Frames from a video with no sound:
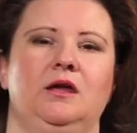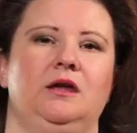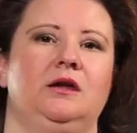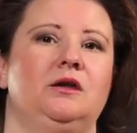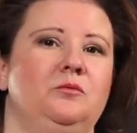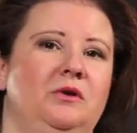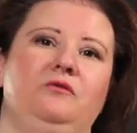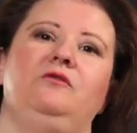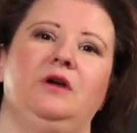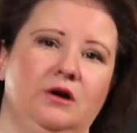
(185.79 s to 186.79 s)
it can be
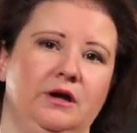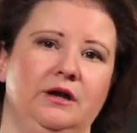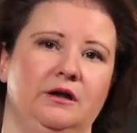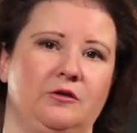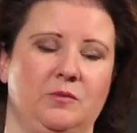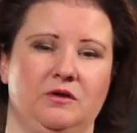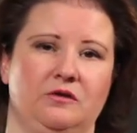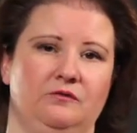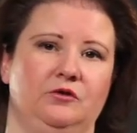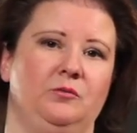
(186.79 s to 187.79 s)
very
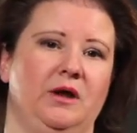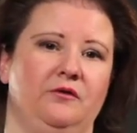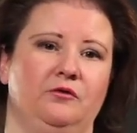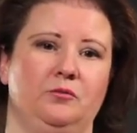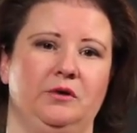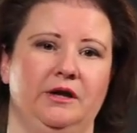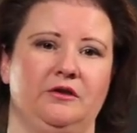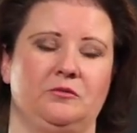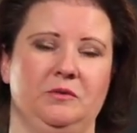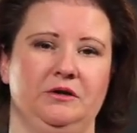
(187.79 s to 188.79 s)
expensive to pay for
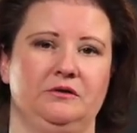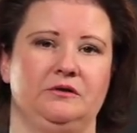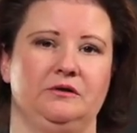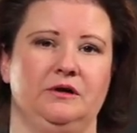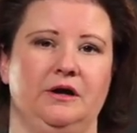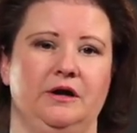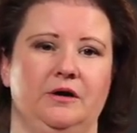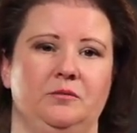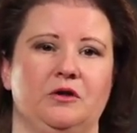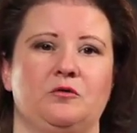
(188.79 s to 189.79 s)
placement,
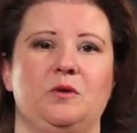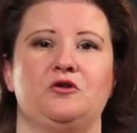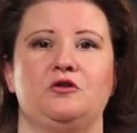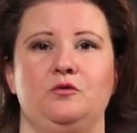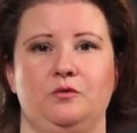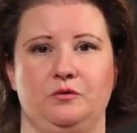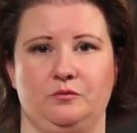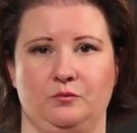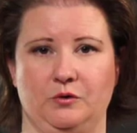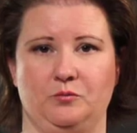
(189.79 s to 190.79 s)
especially with
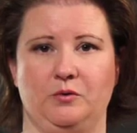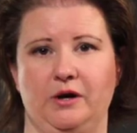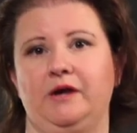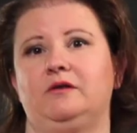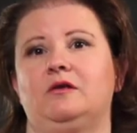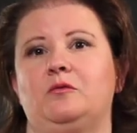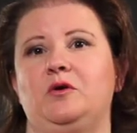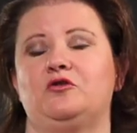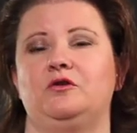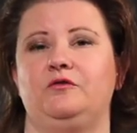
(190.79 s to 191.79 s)
print,
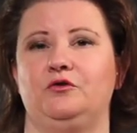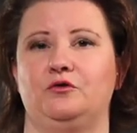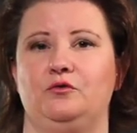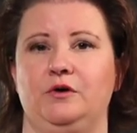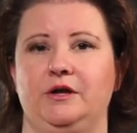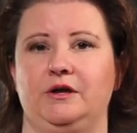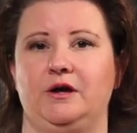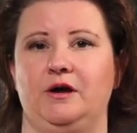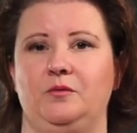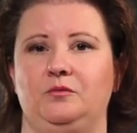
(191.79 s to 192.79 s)
especially if you're going
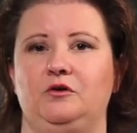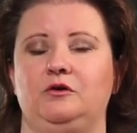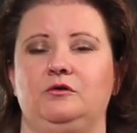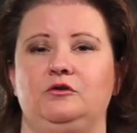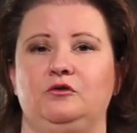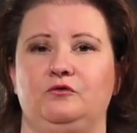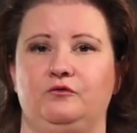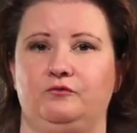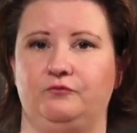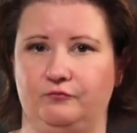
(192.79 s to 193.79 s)
to do
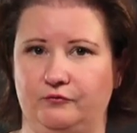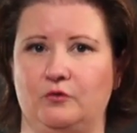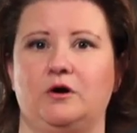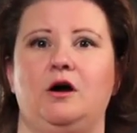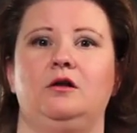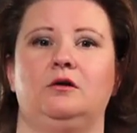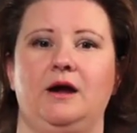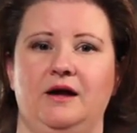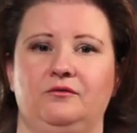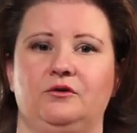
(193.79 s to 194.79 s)
four-color
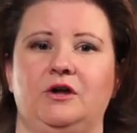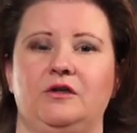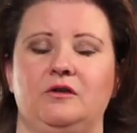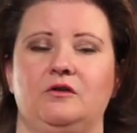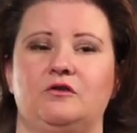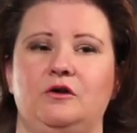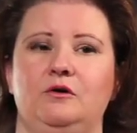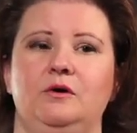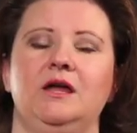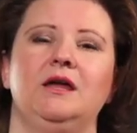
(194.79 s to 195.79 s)
advertising. So